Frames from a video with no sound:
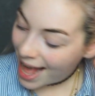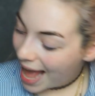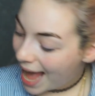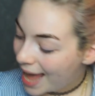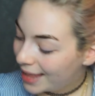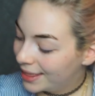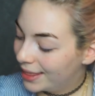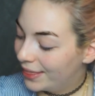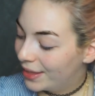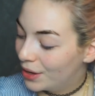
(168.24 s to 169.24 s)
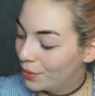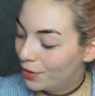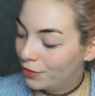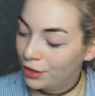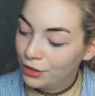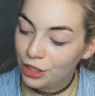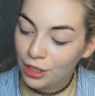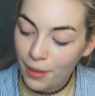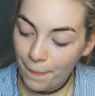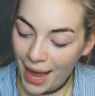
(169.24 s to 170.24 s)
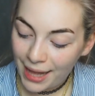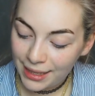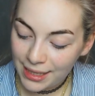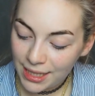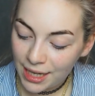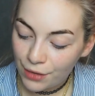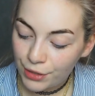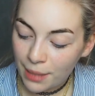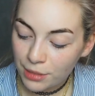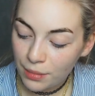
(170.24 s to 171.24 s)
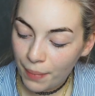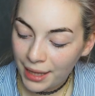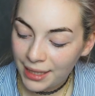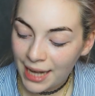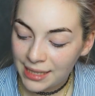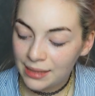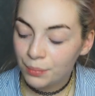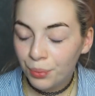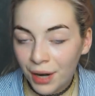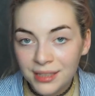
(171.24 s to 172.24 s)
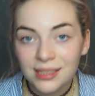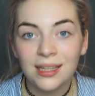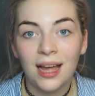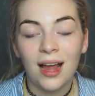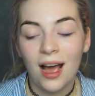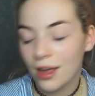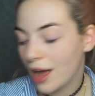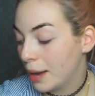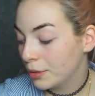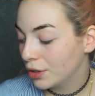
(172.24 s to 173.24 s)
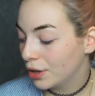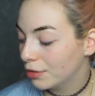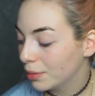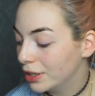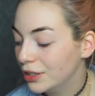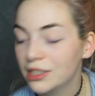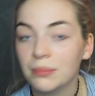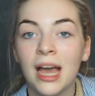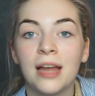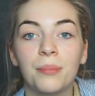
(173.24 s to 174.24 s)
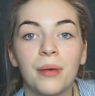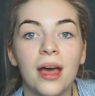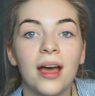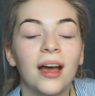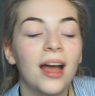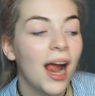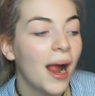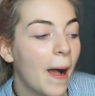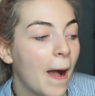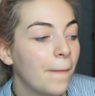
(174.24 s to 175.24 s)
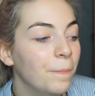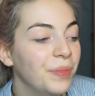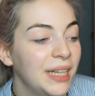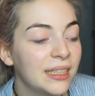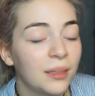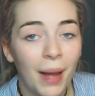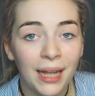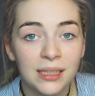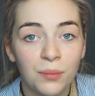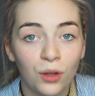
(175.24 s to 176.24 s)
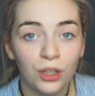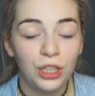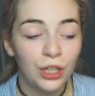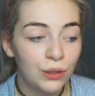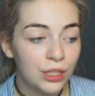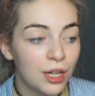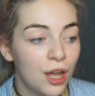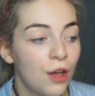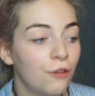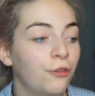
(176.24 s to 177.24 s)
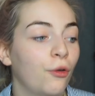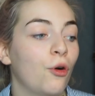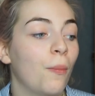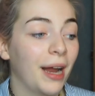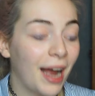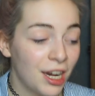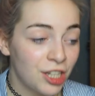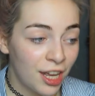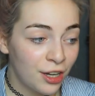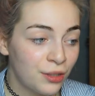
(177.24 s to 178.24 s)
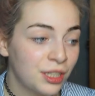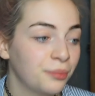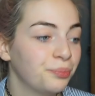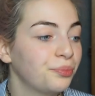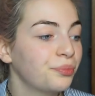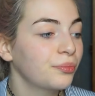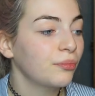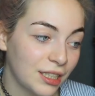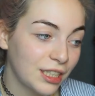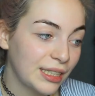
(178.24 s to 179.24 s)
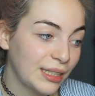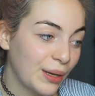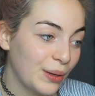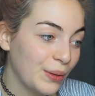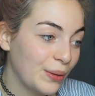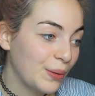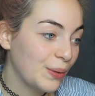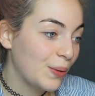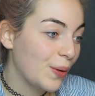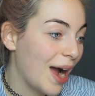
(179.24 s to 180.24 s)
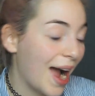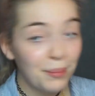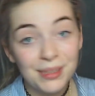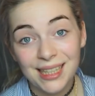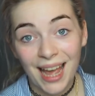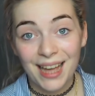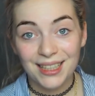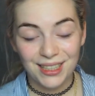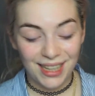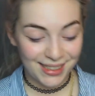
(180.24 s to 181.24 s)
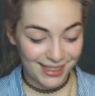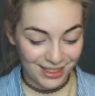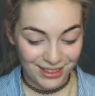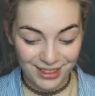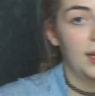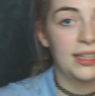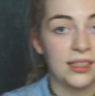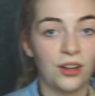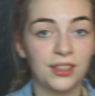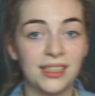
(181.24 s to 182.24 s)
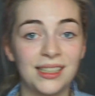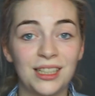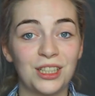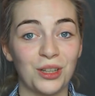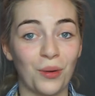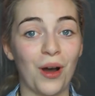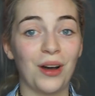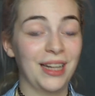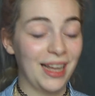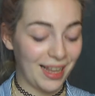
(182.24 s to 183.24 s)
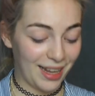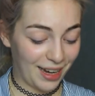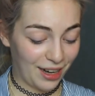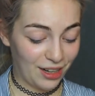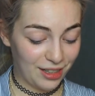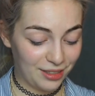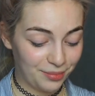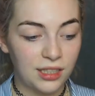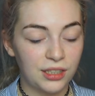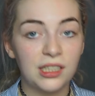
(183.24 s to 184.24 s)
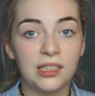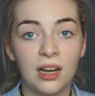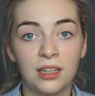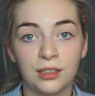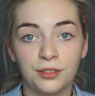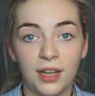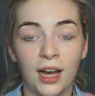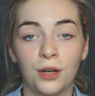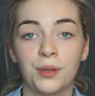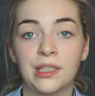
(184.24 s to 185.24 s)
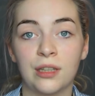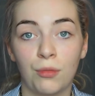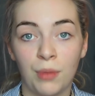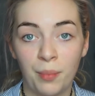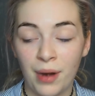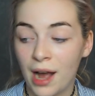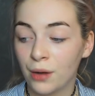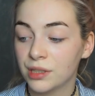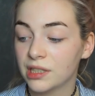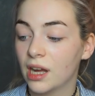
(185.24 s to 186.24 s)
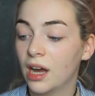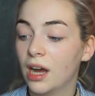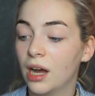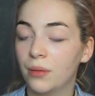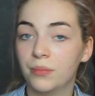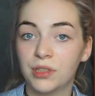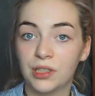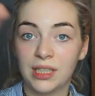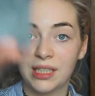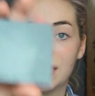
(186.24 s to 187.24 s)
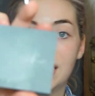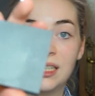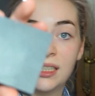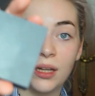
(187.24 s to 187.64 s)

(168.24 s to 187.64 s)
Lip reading: and the Revolution palette, Redemption palette Acid Bright that I don't know if I'm going to use them yet, but these are the palettes I'm all going to use for my eyeshadows. So I'm scared. Let's start. It's honestly so hot here, like I can't. to start off, I always start with my brows. So this is